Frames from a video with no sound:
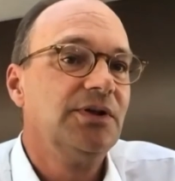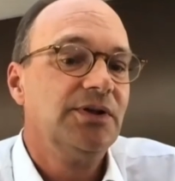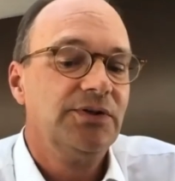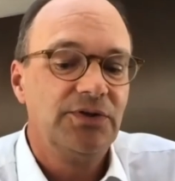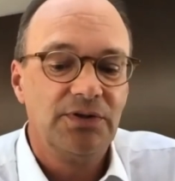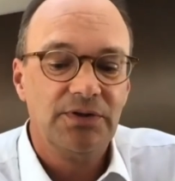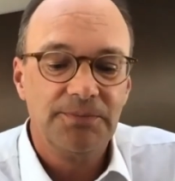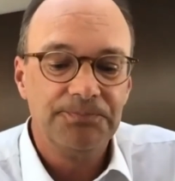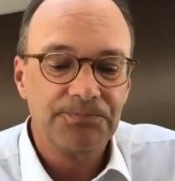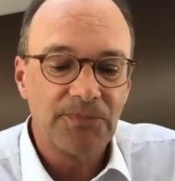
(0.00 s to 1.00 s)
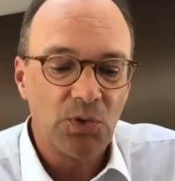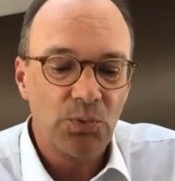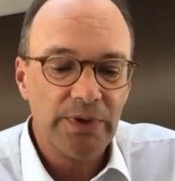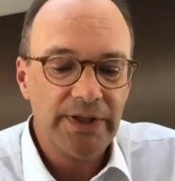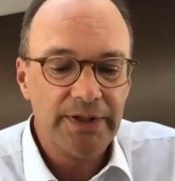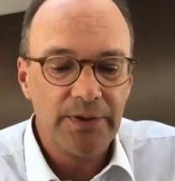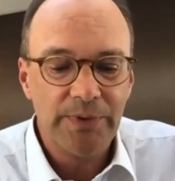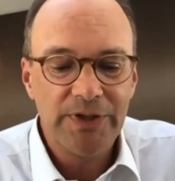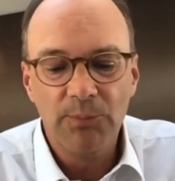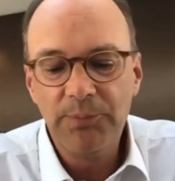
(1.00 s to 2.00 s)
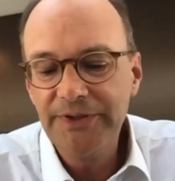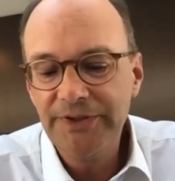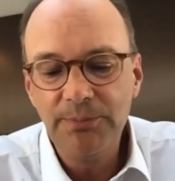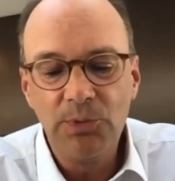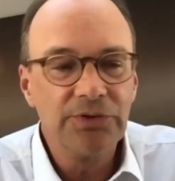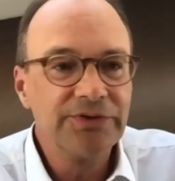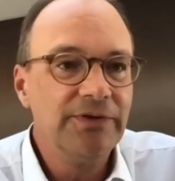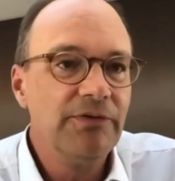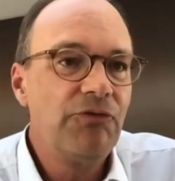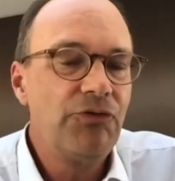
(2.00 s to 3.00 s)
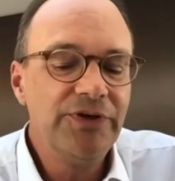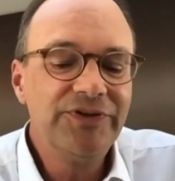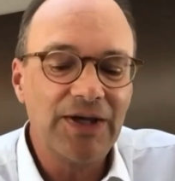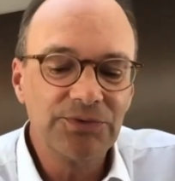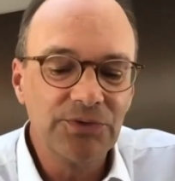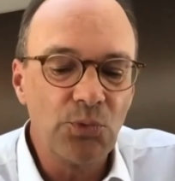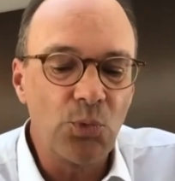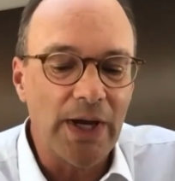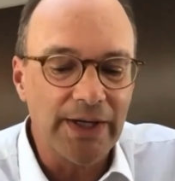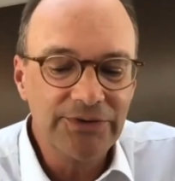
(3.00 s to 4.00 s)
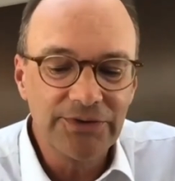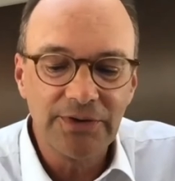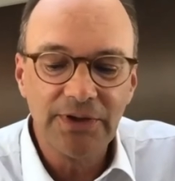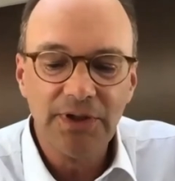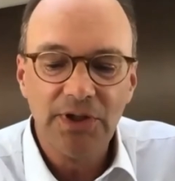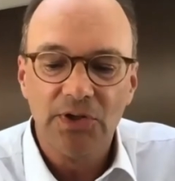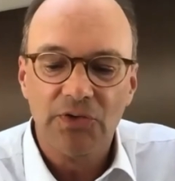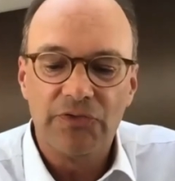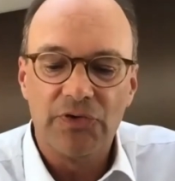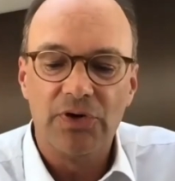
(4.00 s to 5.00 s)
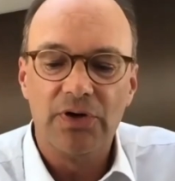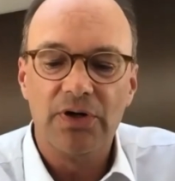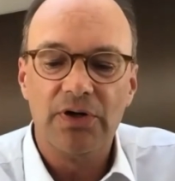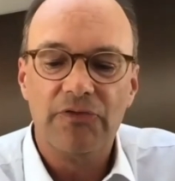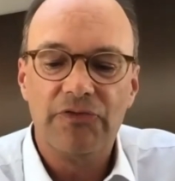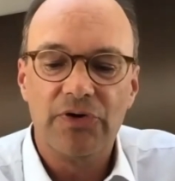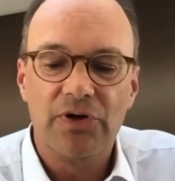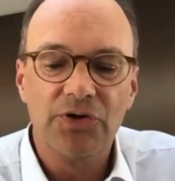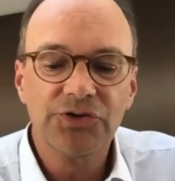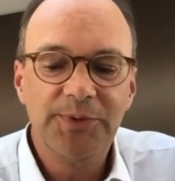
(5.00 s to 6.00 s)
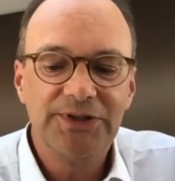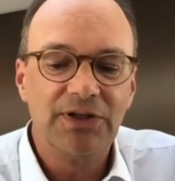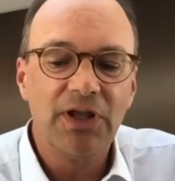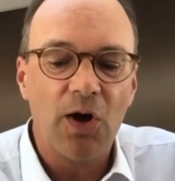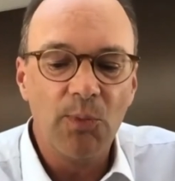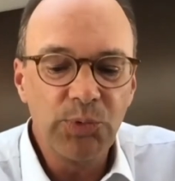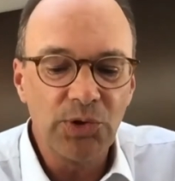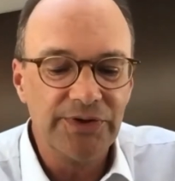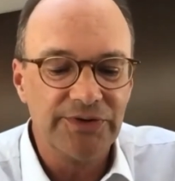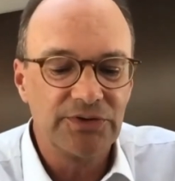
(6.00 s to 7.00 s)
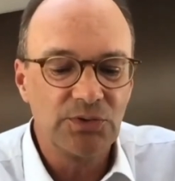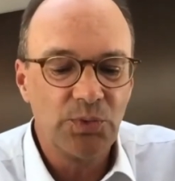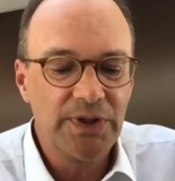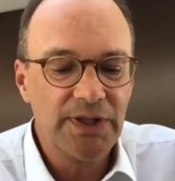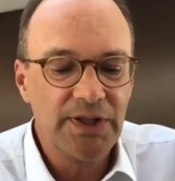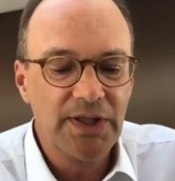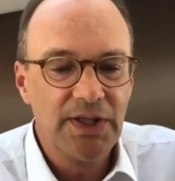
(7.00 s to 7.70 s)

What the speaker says: So we completed more than 3,000 rides for hospital employees. We